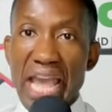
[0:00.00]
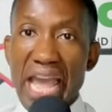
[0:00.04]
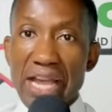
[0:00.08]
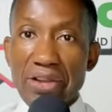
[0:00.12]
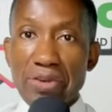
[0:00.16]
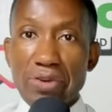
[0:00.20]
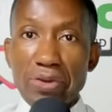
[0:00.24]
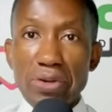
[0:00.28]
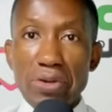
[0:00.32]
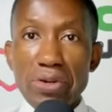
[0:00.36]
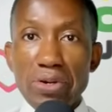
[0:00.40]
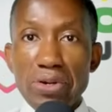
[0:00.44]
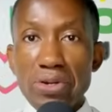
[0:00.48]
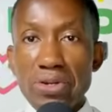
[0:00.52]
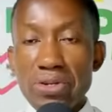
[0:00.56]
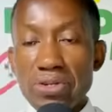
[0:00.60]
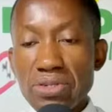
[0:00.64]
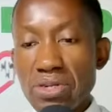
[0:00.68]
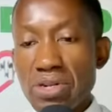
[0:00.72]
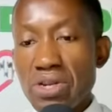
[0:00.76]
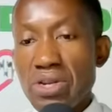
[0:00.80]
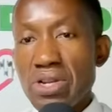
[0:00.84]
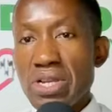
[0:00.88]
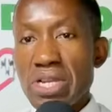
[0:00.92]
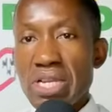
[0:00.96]
alcohol
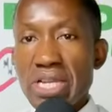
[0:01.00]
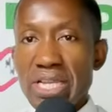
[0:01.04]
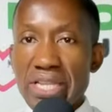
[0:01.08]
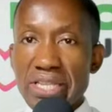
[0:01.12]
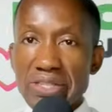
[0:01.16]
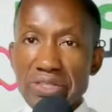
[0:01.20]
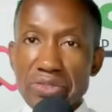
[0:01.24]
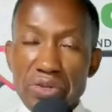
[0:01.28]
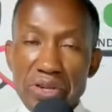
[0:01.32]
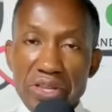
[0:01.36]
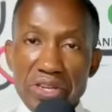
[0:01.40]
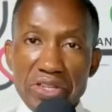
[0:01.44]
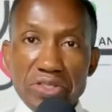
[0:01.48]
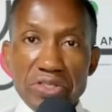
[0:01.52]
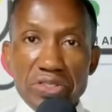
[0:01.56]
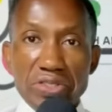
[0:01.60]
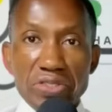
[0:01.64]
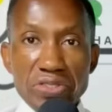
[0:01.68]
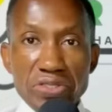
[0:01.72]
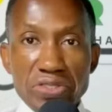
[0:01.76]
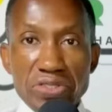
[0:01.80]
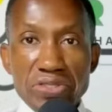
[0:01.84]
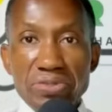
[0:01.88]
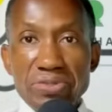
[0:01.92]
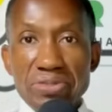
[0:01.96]
is going to
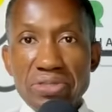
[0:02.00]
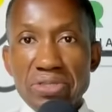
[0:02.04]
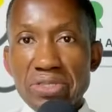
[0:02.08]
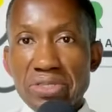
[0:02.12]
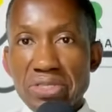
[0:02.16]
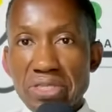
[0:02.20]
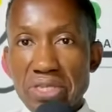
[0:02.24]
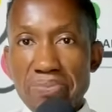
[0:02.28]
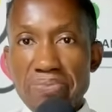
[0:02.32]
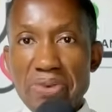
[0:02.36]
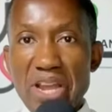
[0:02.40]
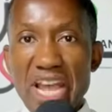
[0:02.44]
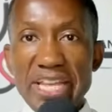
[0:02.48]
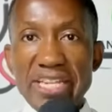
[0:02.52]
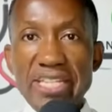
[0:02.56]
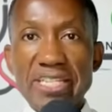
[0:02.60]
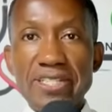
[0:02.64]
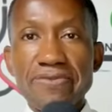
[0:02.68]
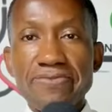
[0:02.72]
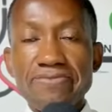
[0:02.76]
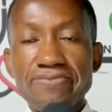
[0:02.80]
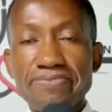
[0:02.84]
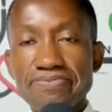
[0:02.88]
do to your body.